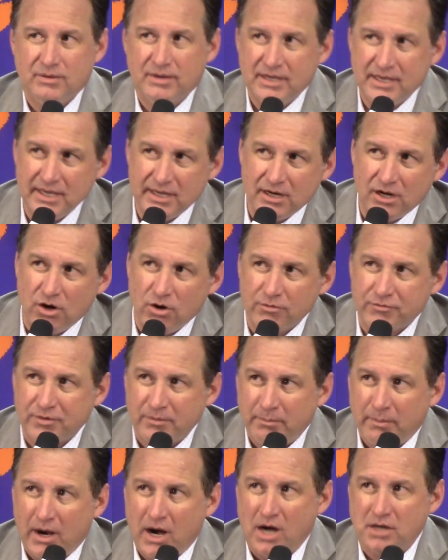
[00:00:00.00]
get home
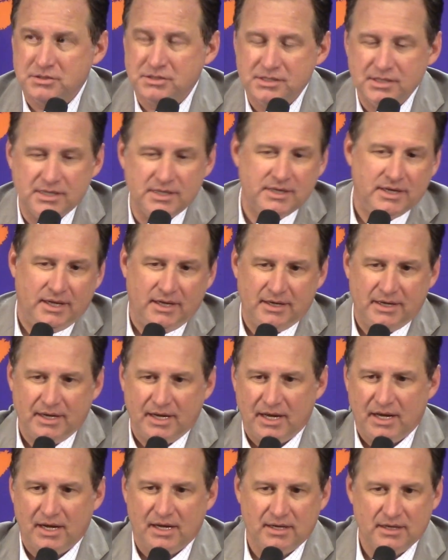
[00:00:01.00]
from Boston, and
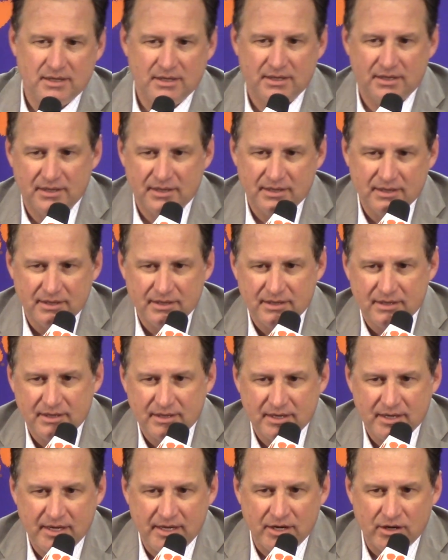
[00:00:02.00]
uh,
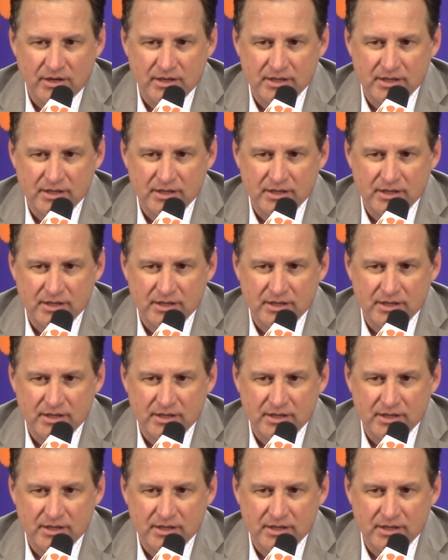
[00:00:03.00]
you know,